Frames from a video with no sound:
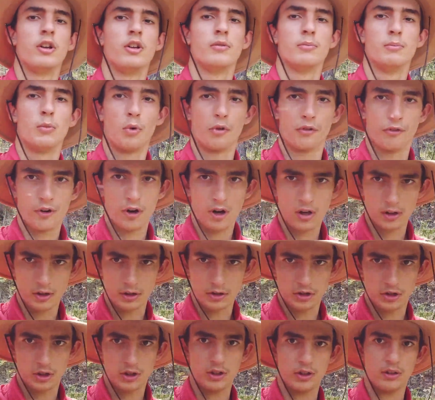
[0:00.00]

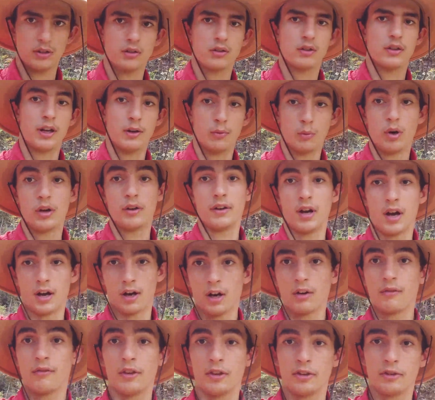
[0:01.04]
morphology, and whatnot
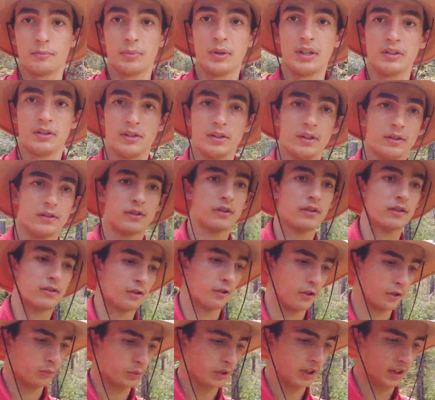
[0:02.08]
of this species so
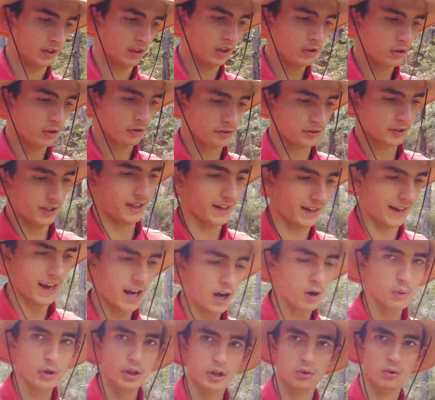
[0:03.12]
that we can understand
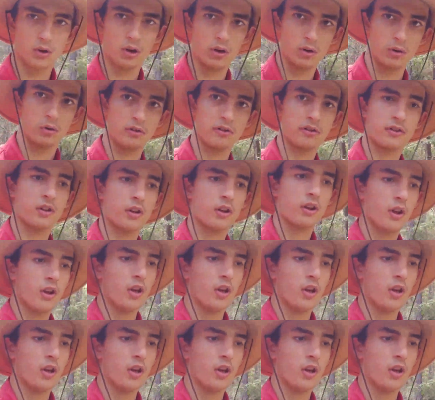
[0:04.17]
how it grows